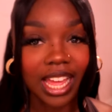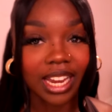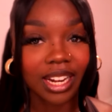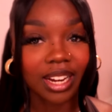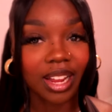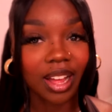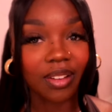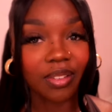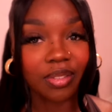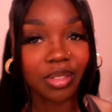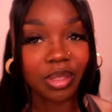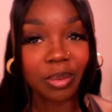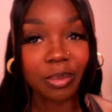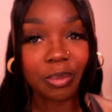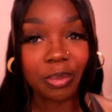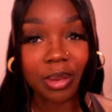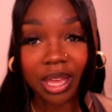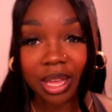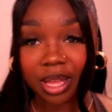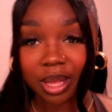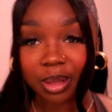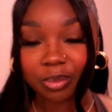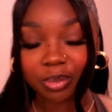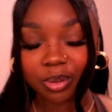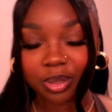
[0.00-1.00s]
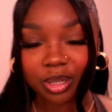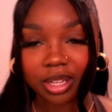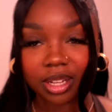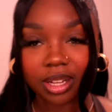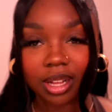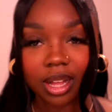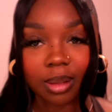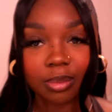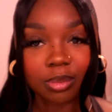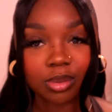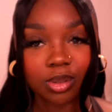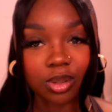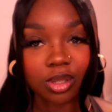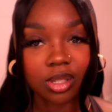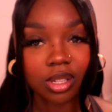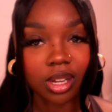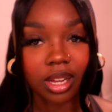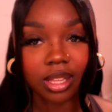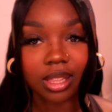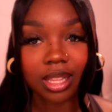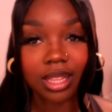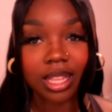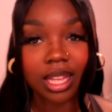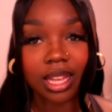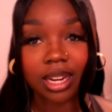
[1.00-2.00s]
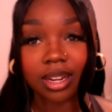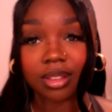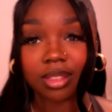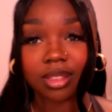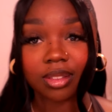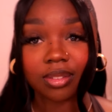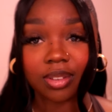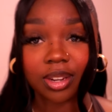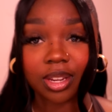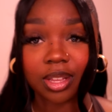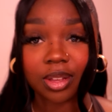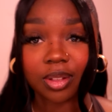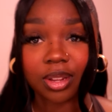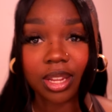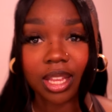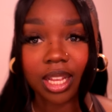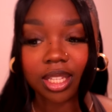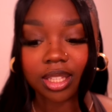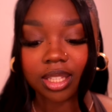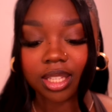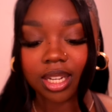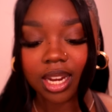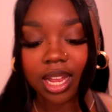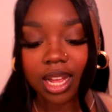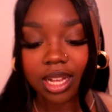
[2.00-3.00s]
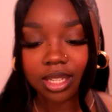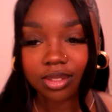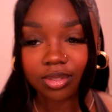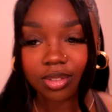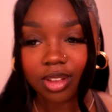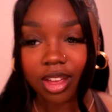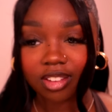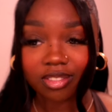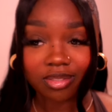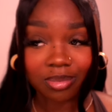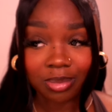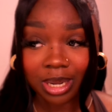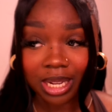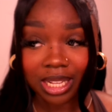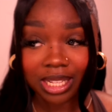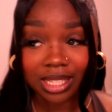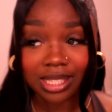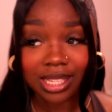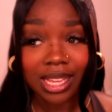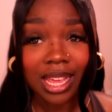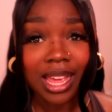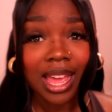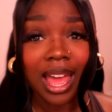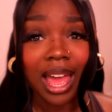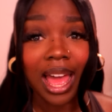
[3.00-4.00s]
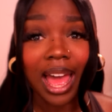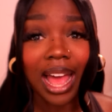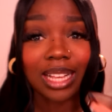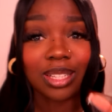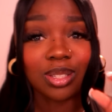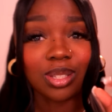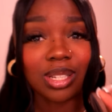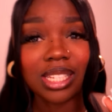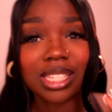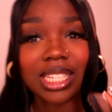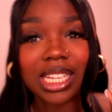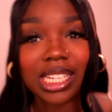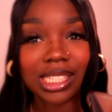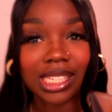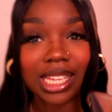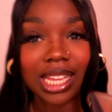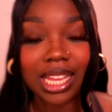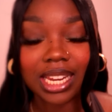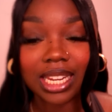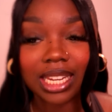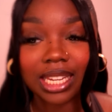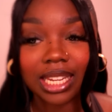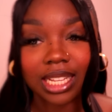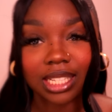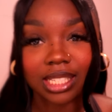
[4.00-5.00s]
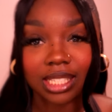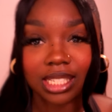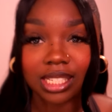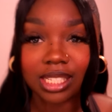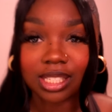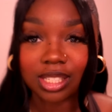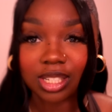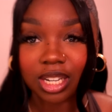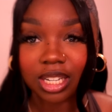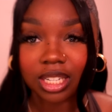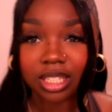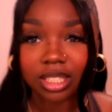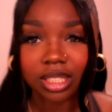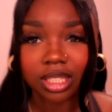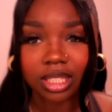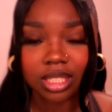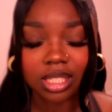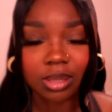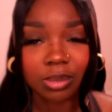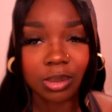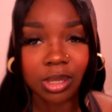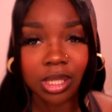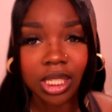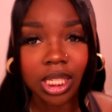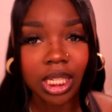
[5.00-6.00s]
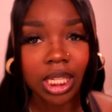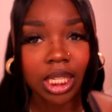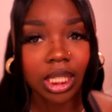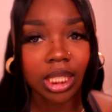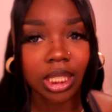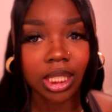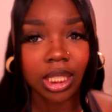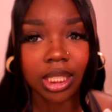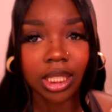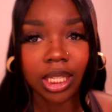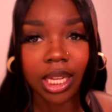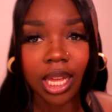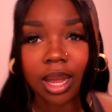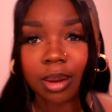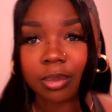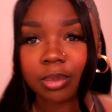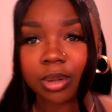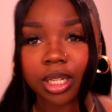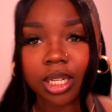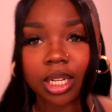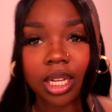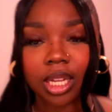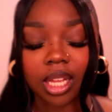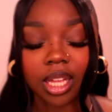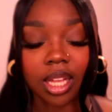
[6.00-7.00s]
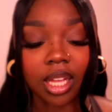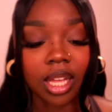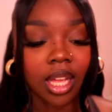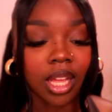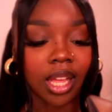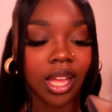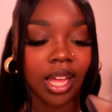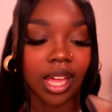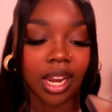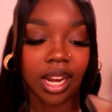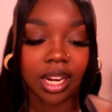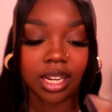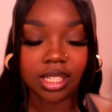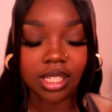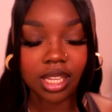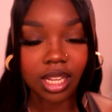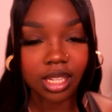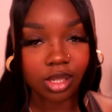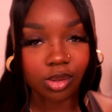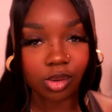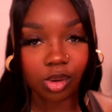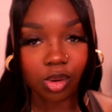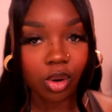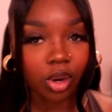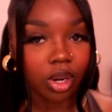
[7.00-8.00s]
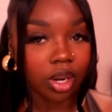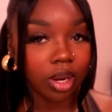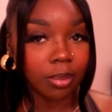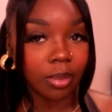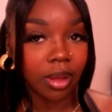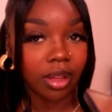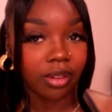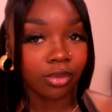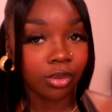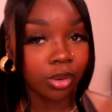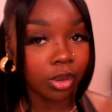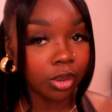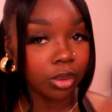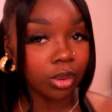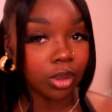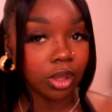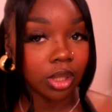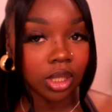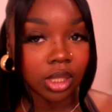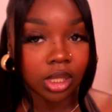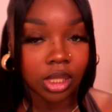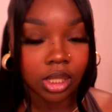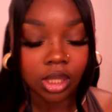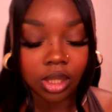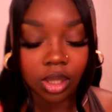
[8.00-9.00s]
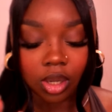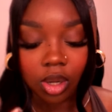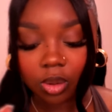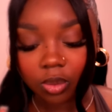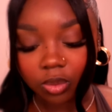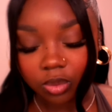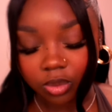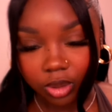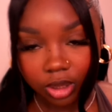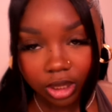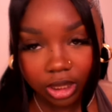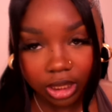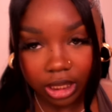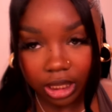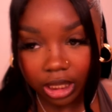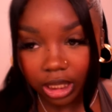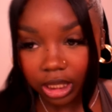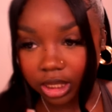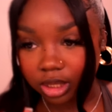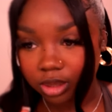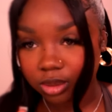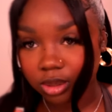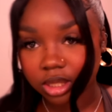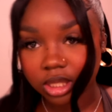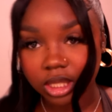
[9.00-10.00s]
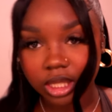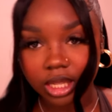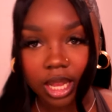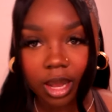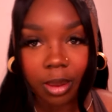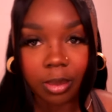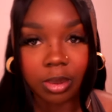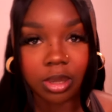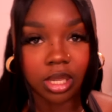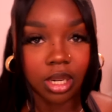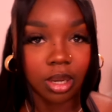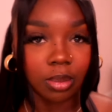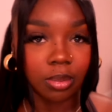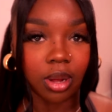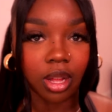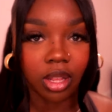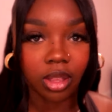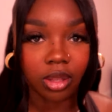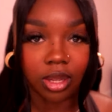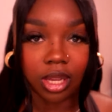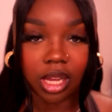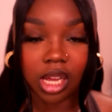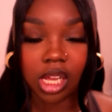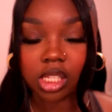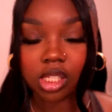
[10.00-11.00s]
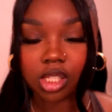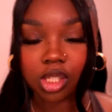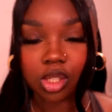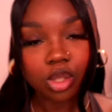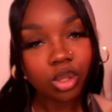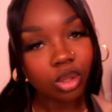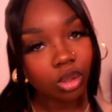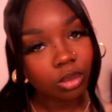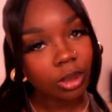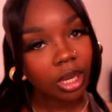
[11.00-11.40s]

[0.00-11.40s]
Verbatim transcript: end of the makeup look. I'm so sorry that the end of the video, like the last 5 minutes, as soon as I said let's just start listening to music, the camera cut and I just had to record on my phone. Hopefully switching cameras didn't bother you guys too